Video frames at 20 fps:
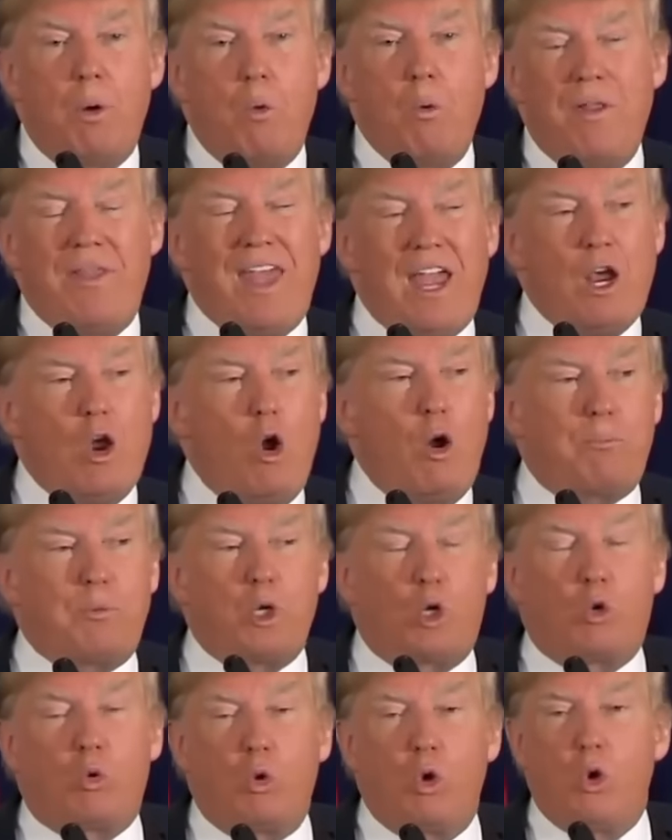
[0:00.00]
But when they go up
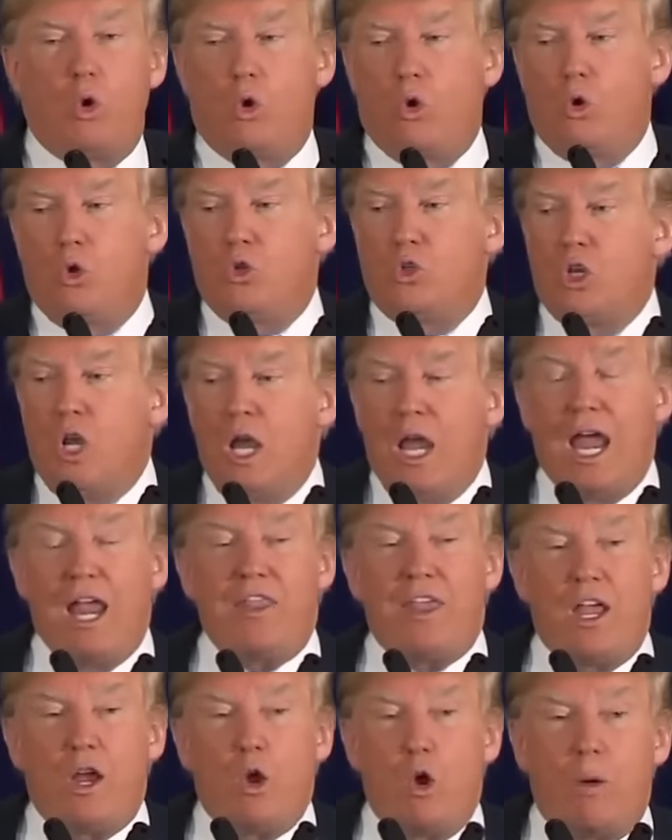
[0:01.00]
to Cruz
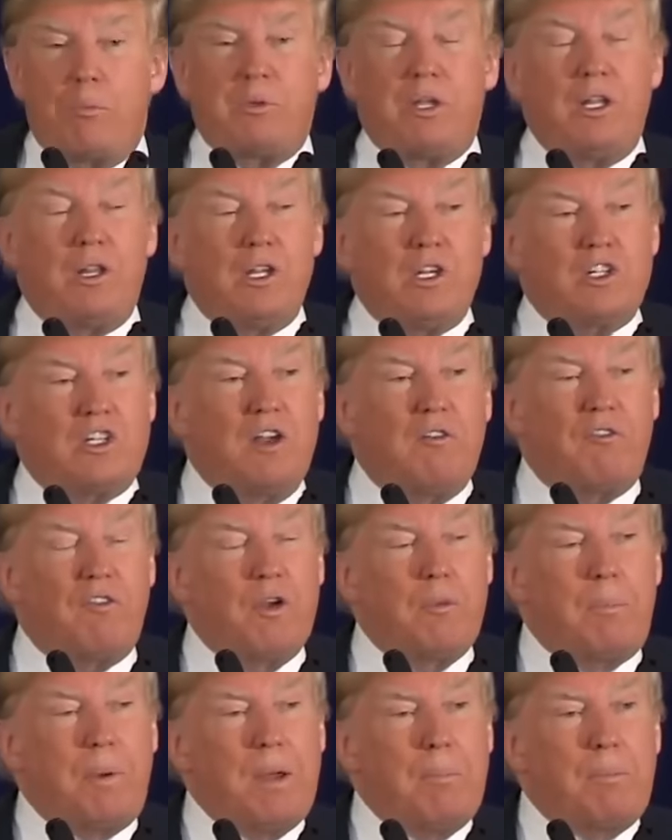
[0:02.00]
and they go up to these
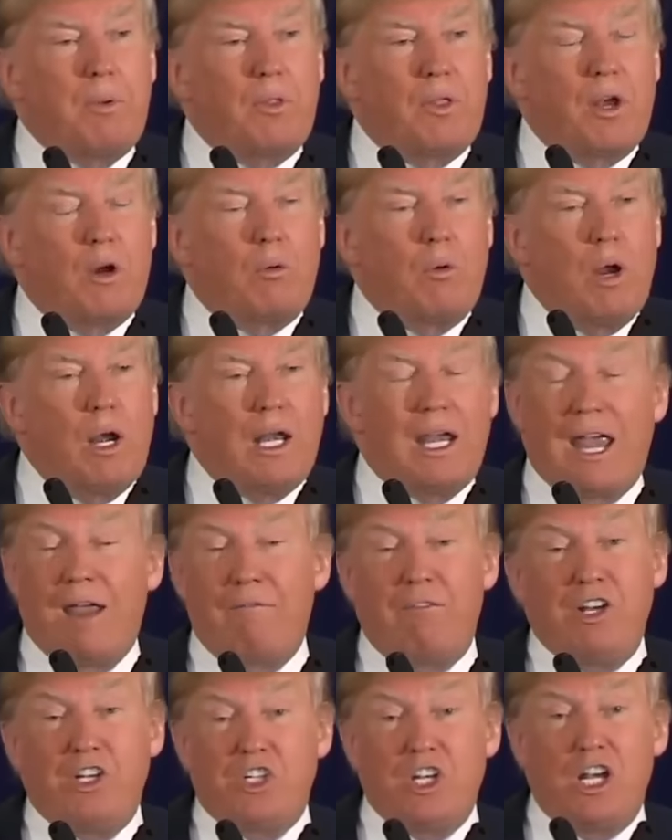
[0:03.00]
different people that are running,
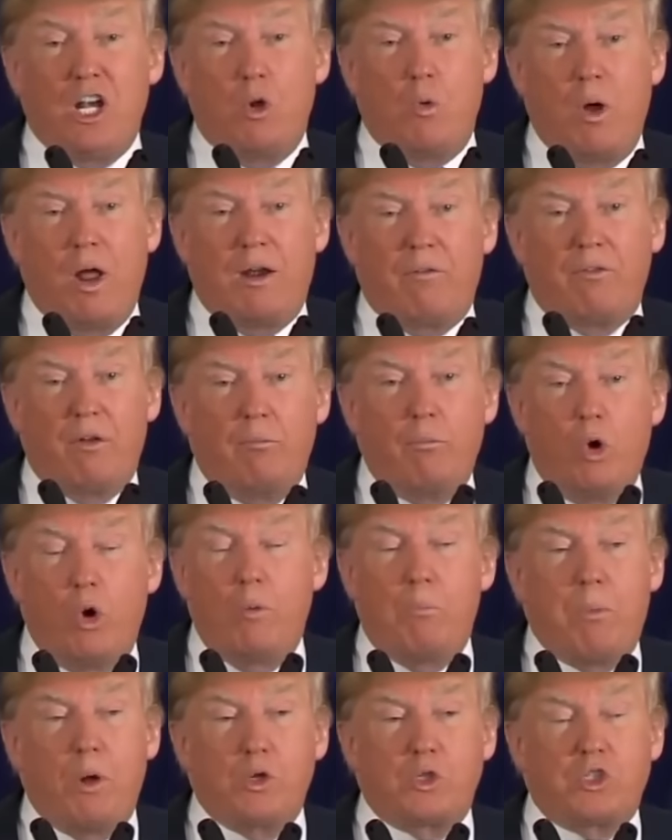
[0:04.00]
every single one of them
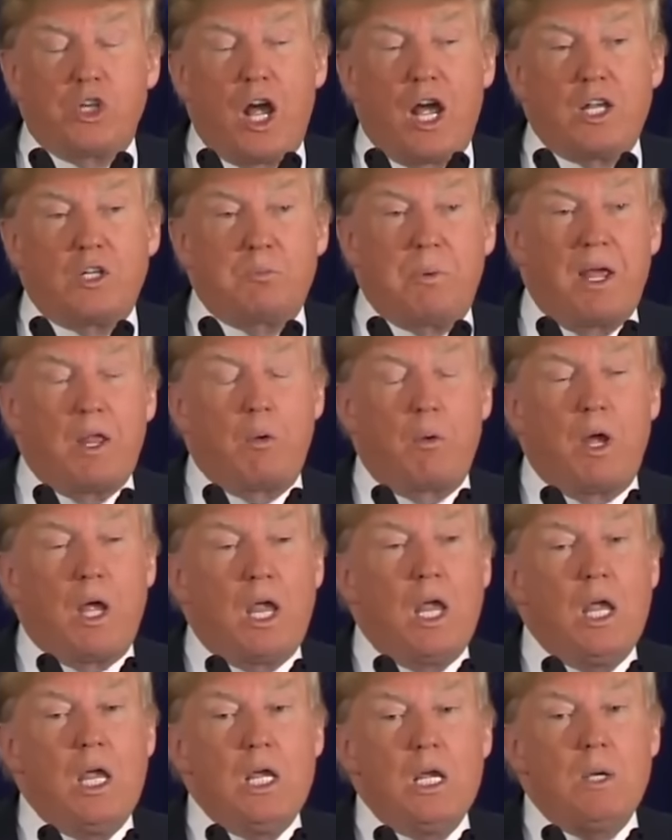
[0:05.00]
on both sides, by the
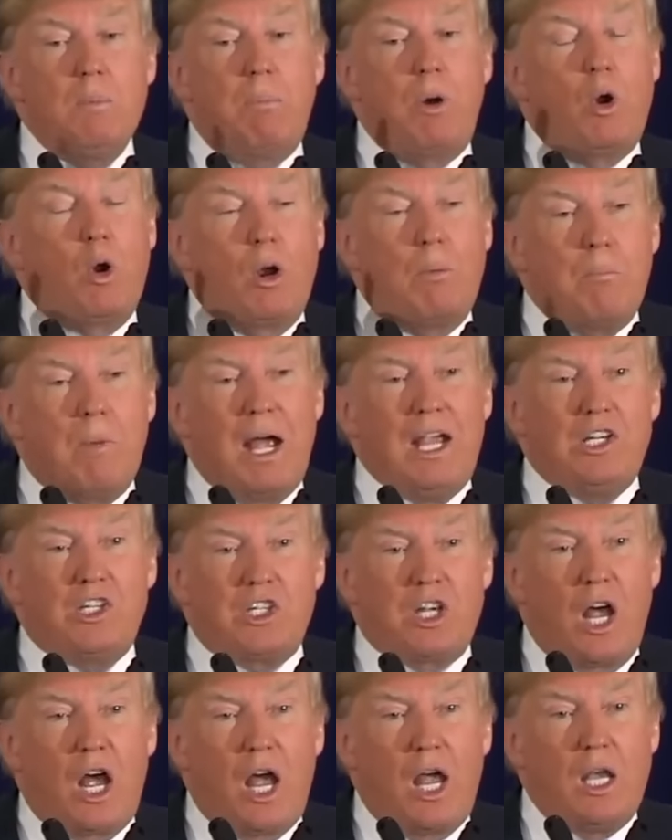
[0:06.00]
way, but on my
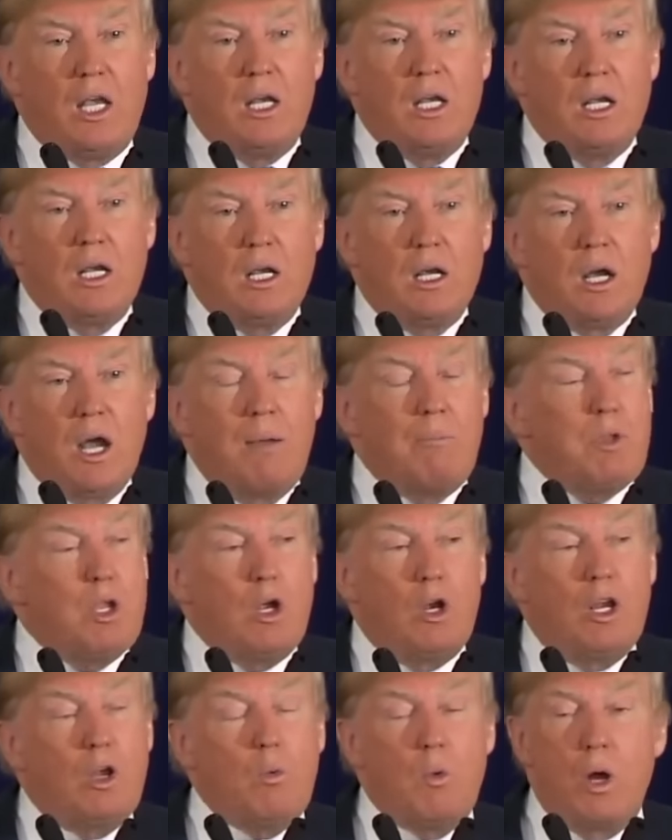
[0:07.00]
side, I'm
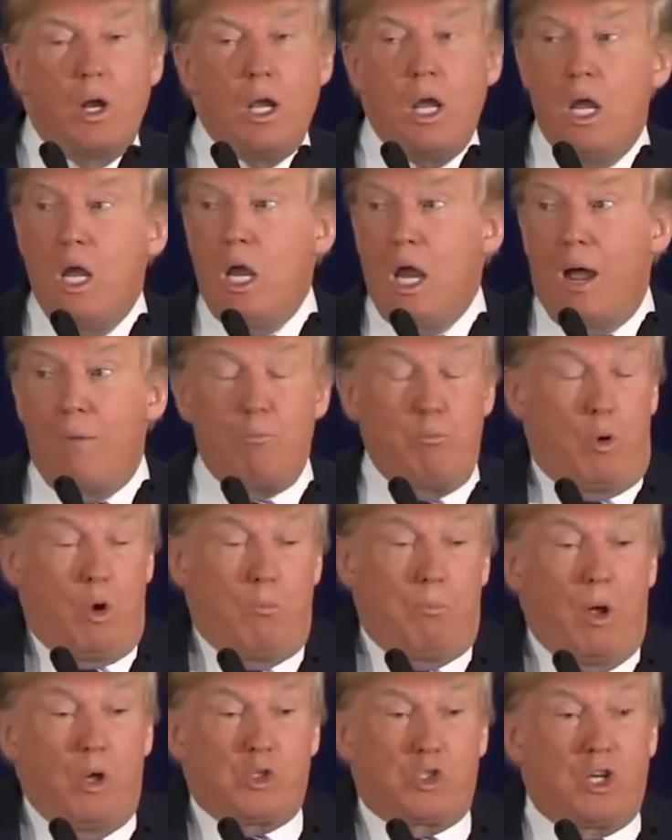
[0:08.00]
the only one, I'm
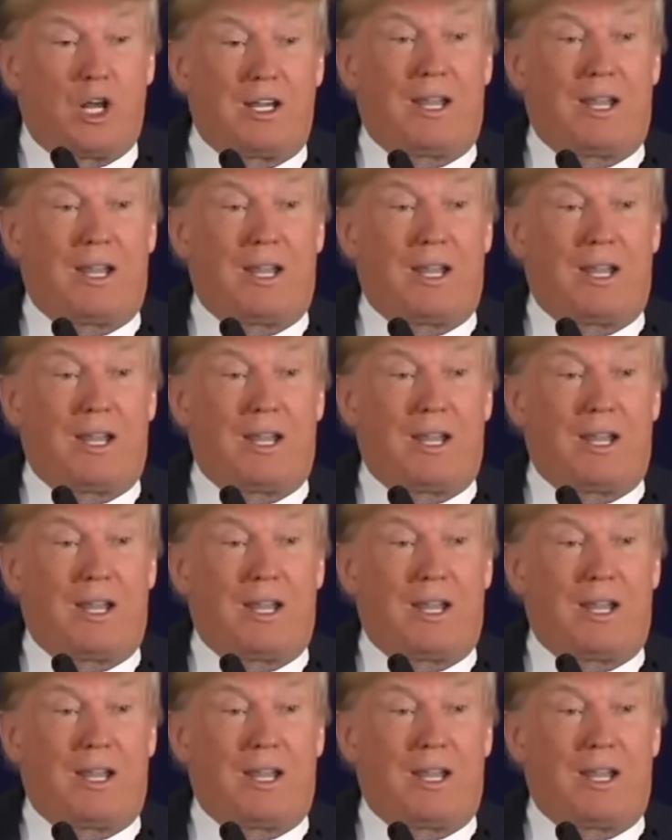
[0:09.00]
on both